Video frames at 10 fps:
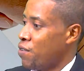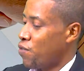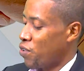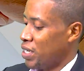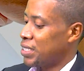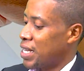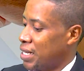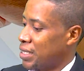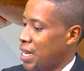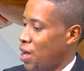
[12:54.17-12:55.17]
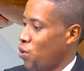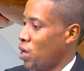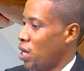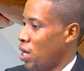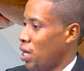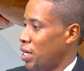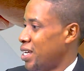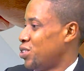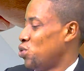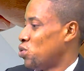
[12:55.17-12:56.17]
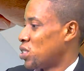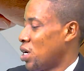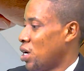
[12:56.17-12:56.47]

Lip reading: For instance, now, let's use